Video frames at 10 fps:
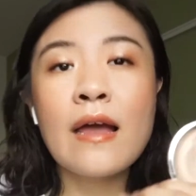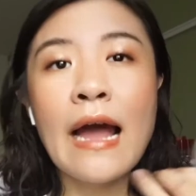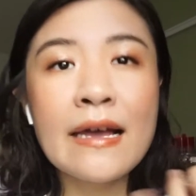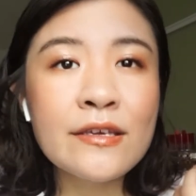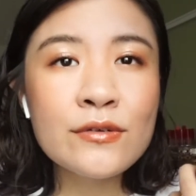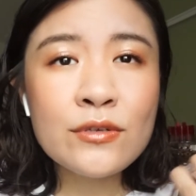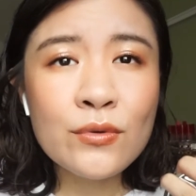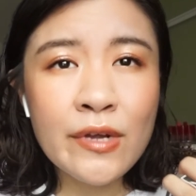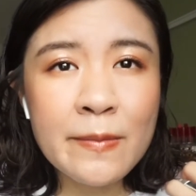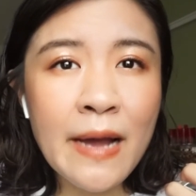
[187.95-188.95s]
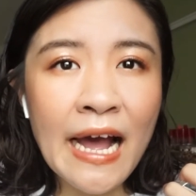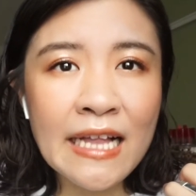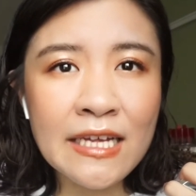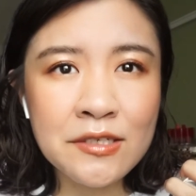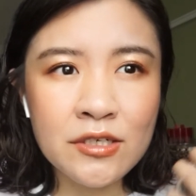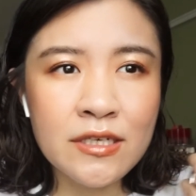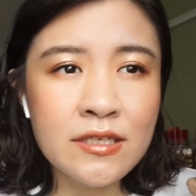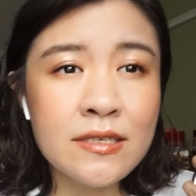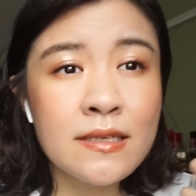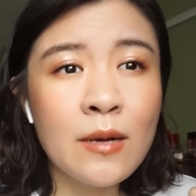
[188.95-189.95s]
I use cream highlighter in
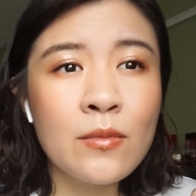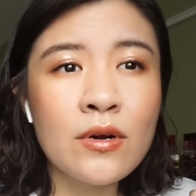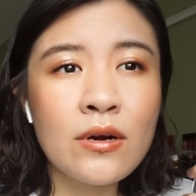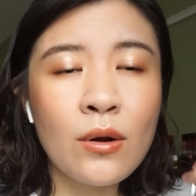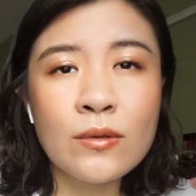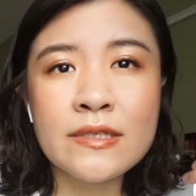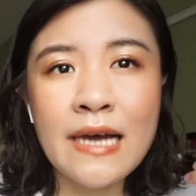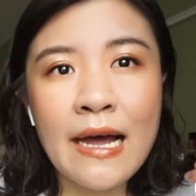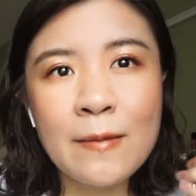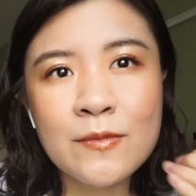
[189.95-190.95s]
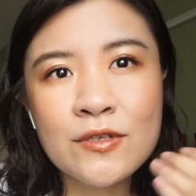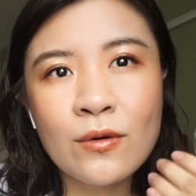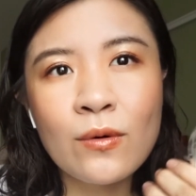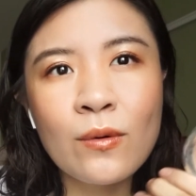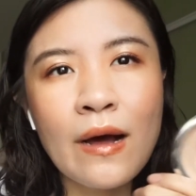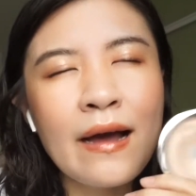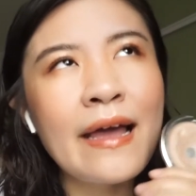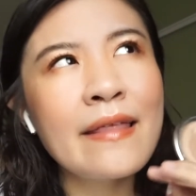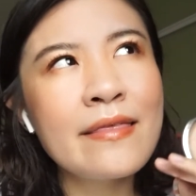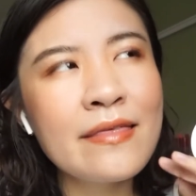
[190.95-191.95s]
the summer all the time, so
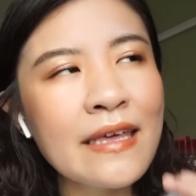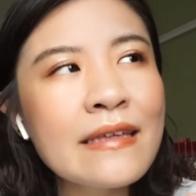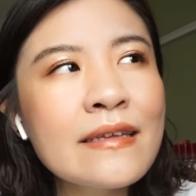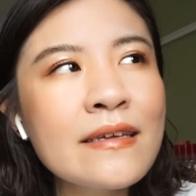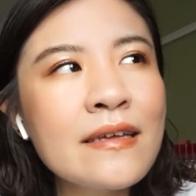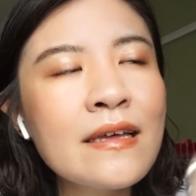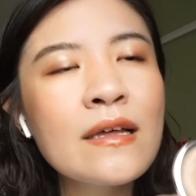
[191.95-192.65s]
I think